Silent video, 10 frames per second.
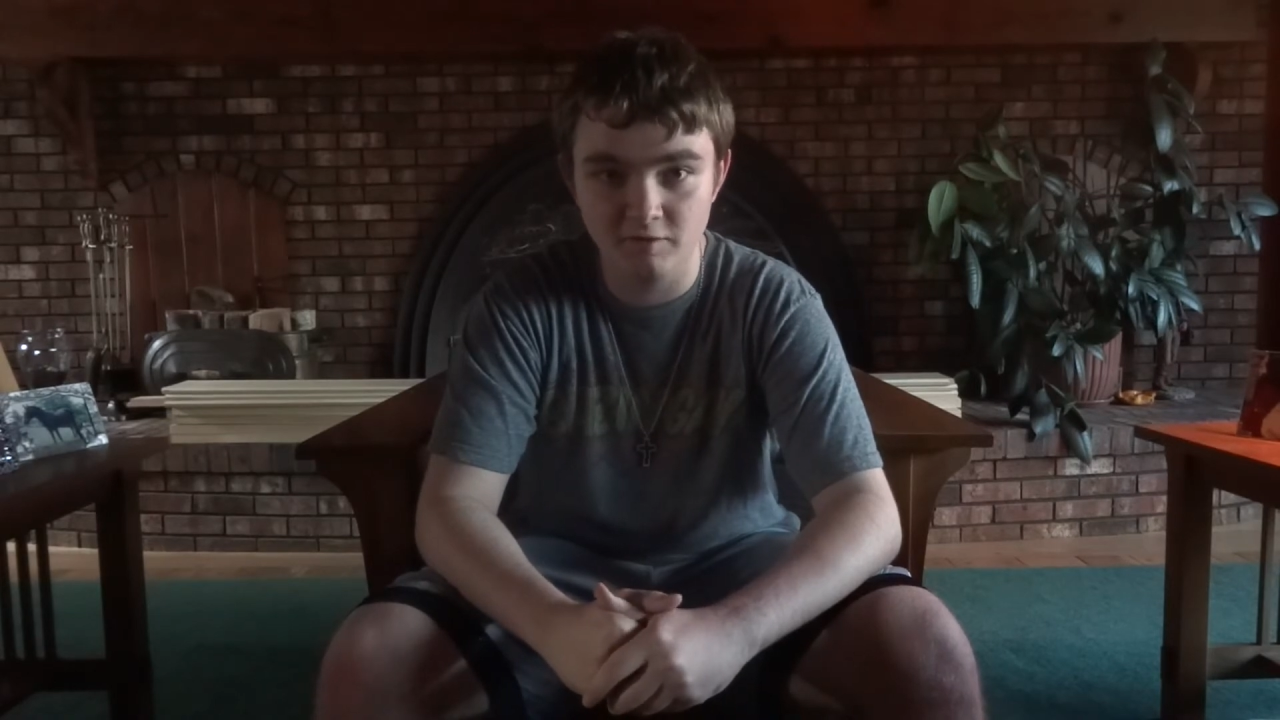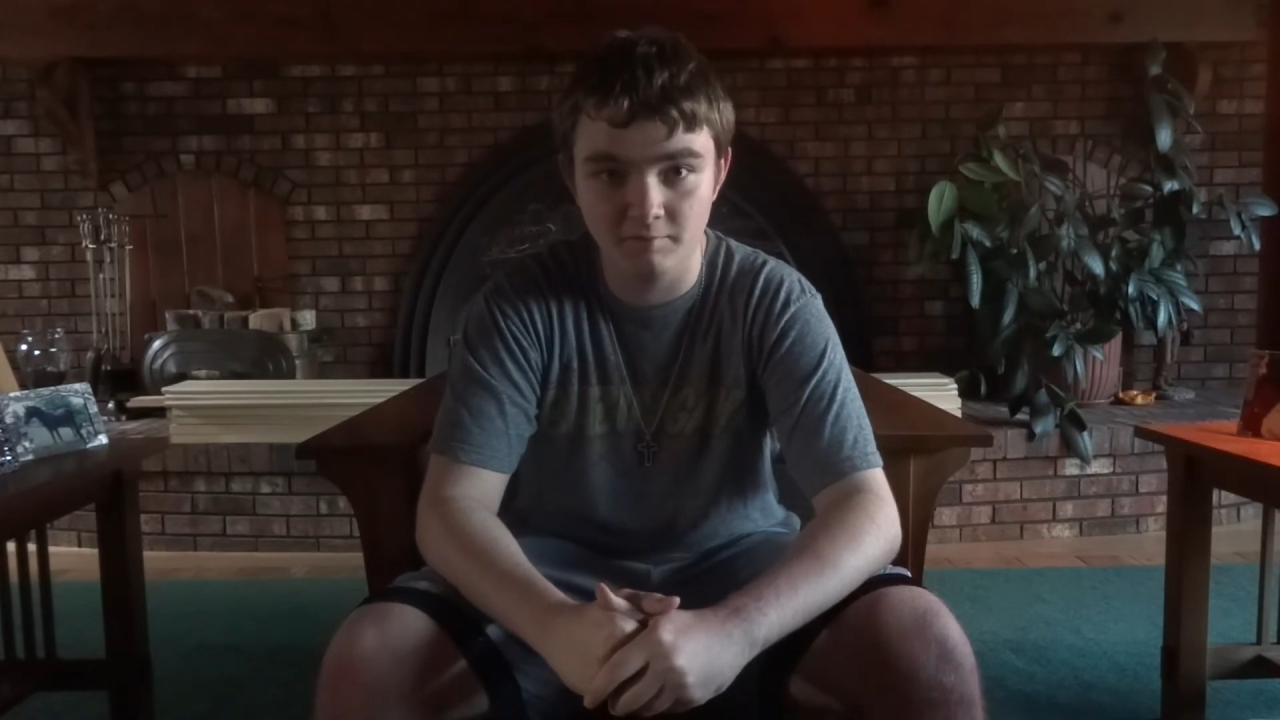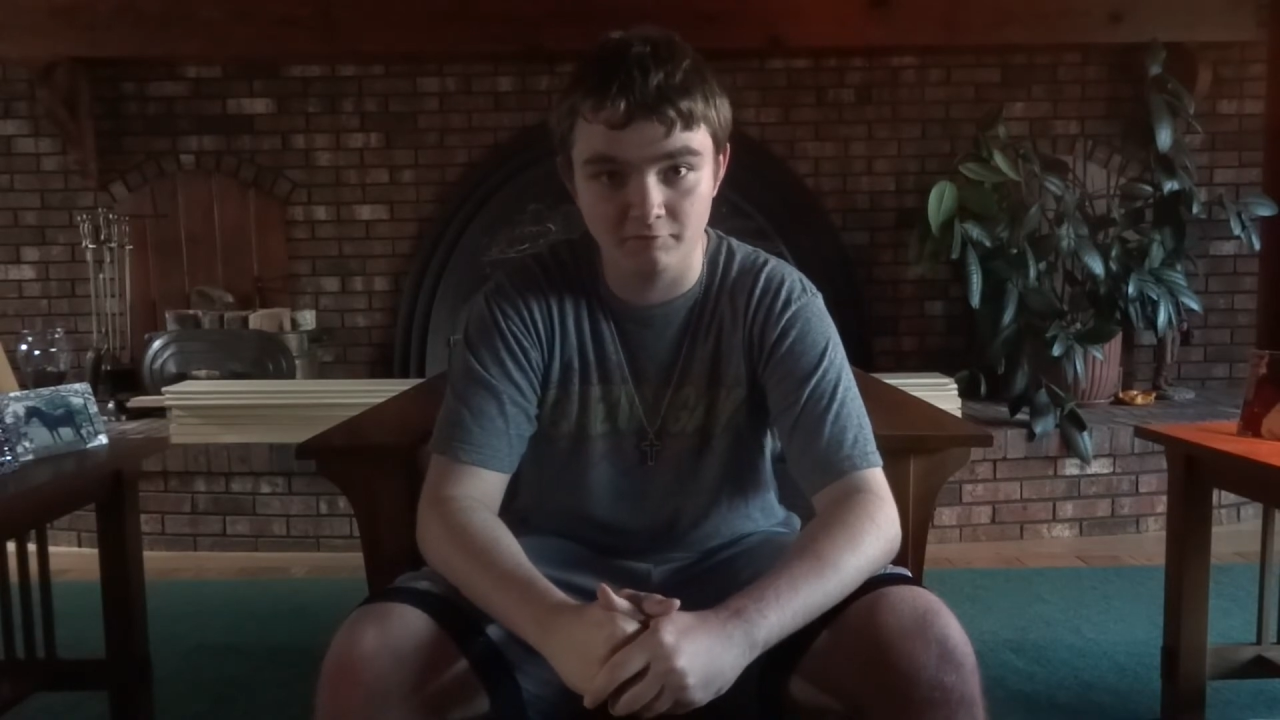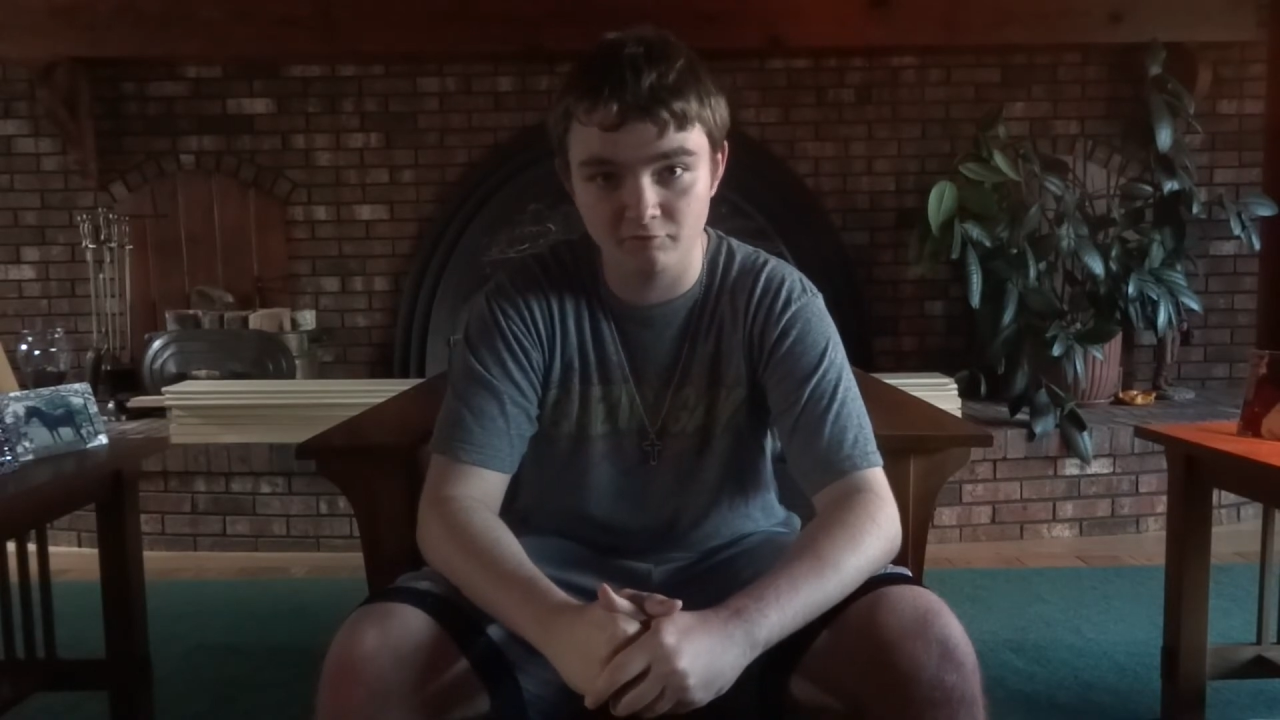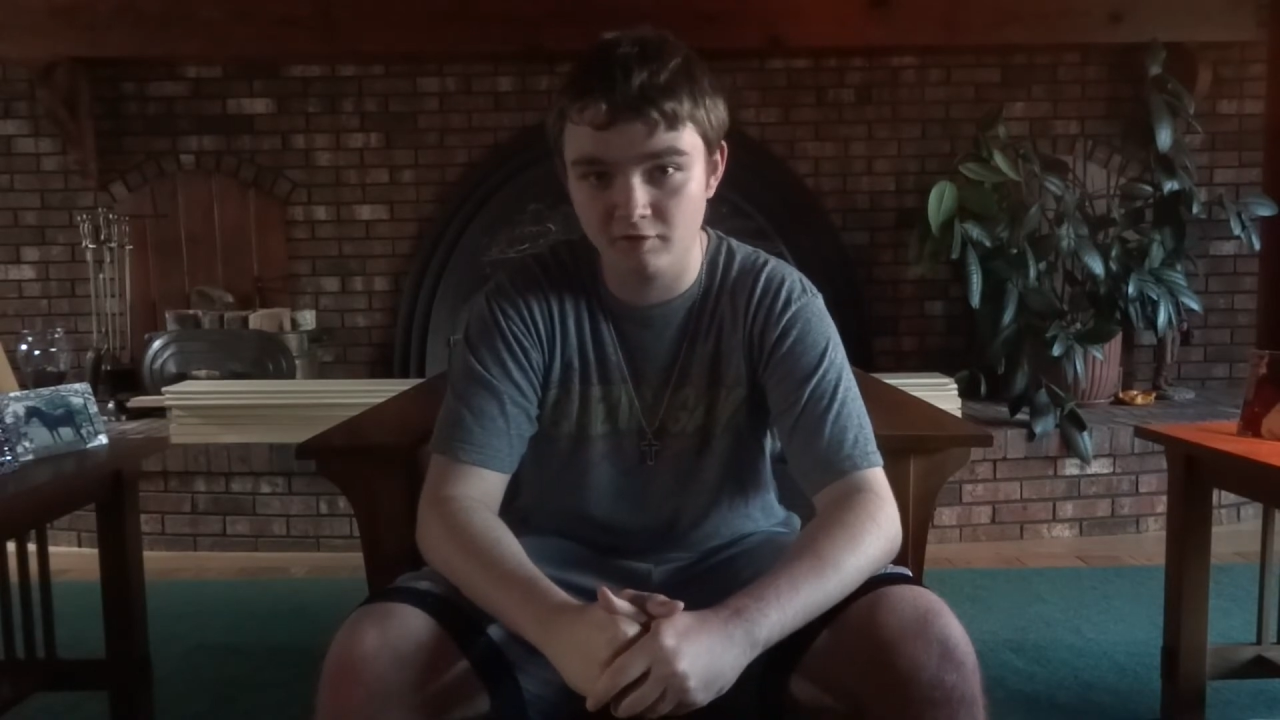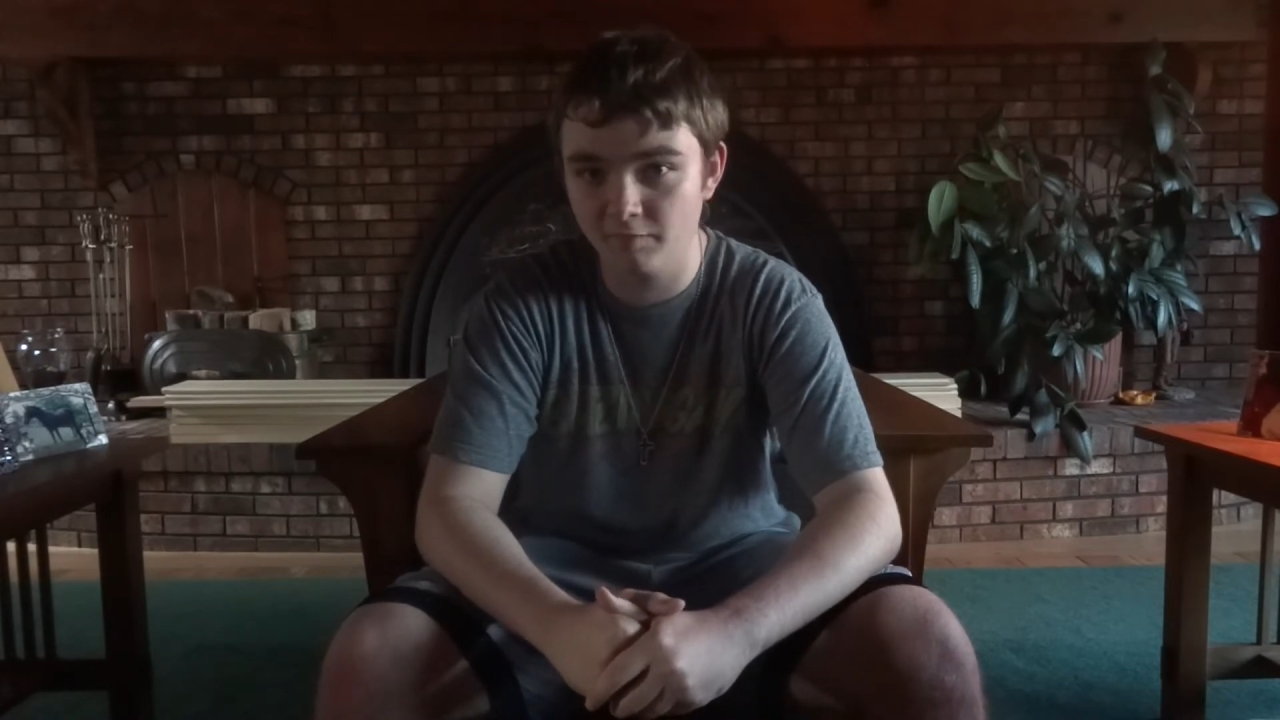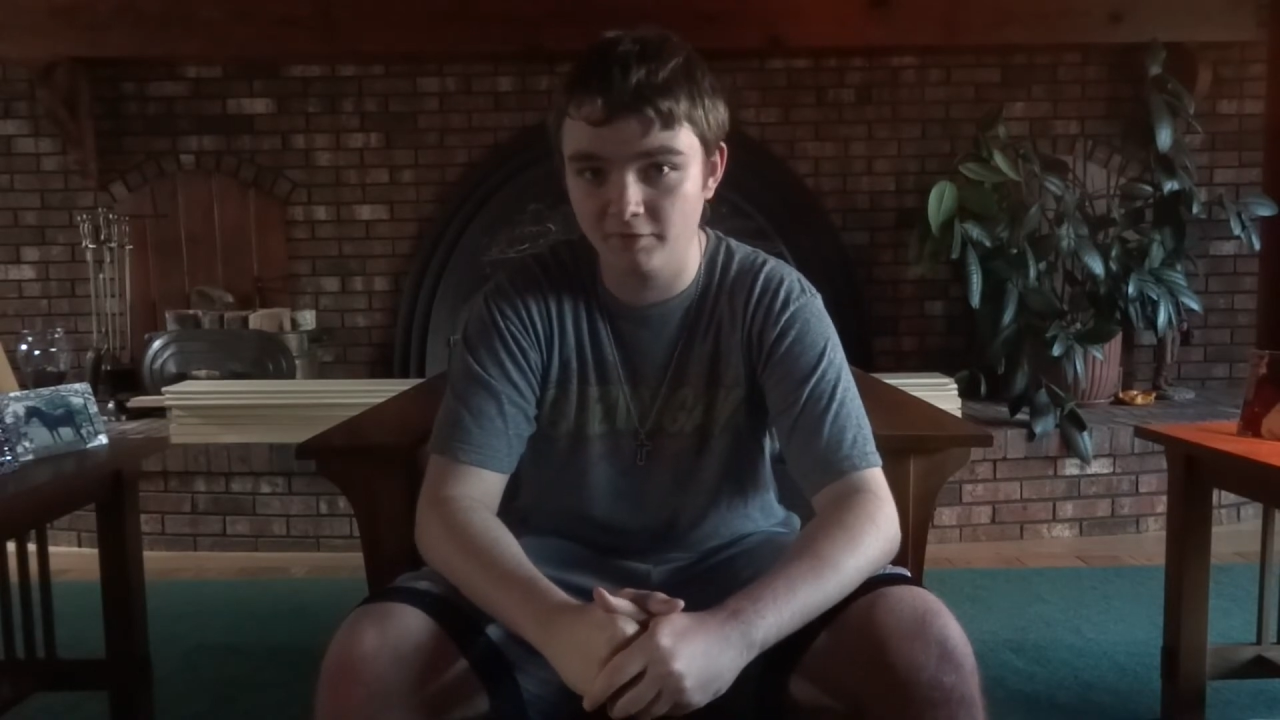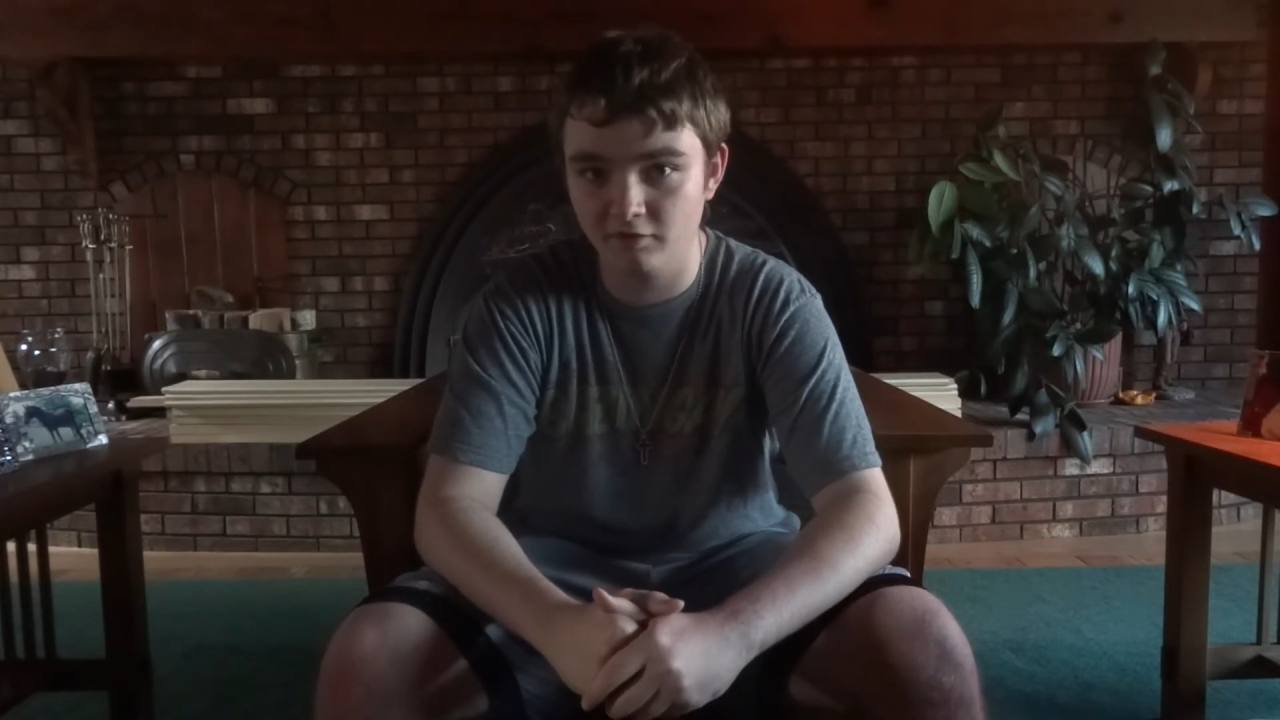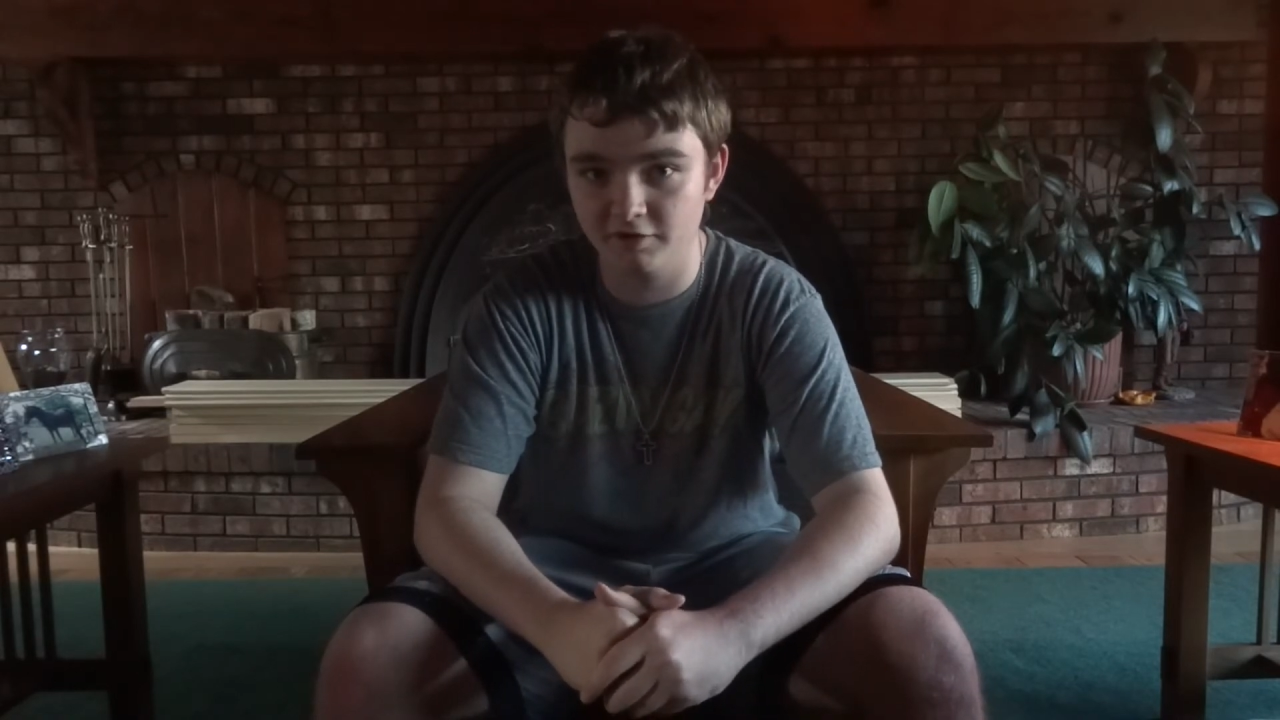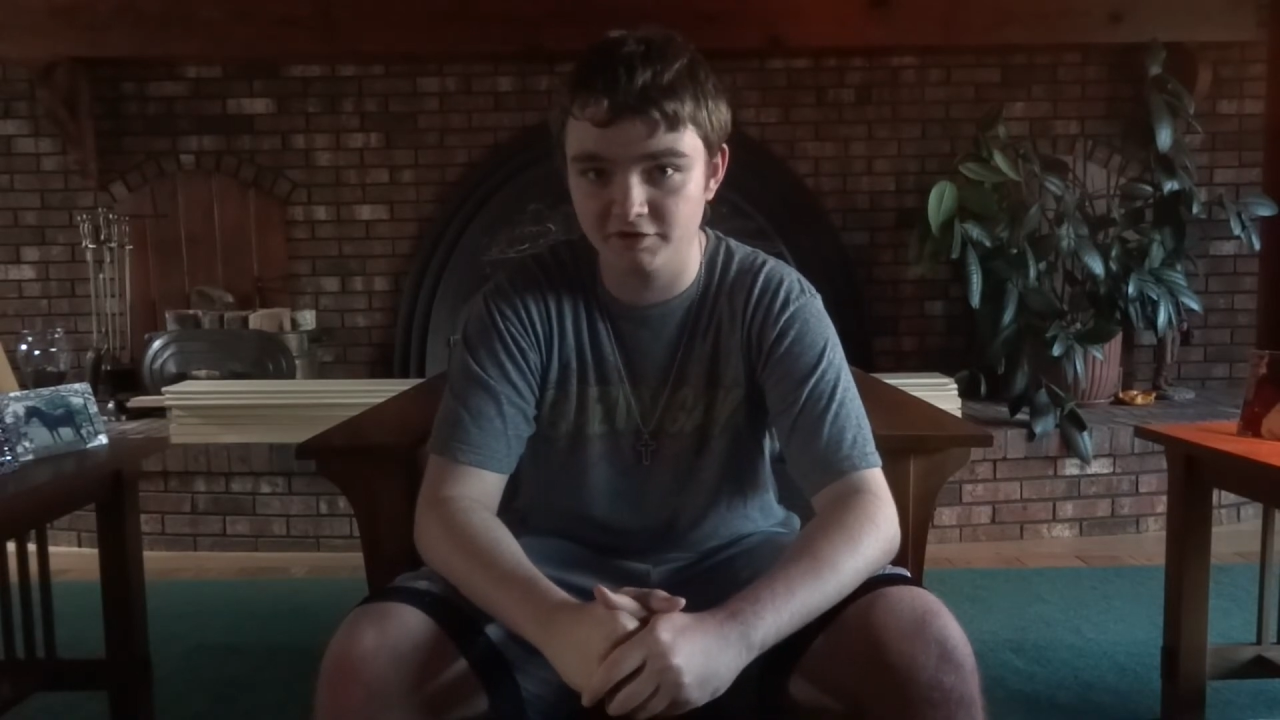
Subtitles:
but was required by law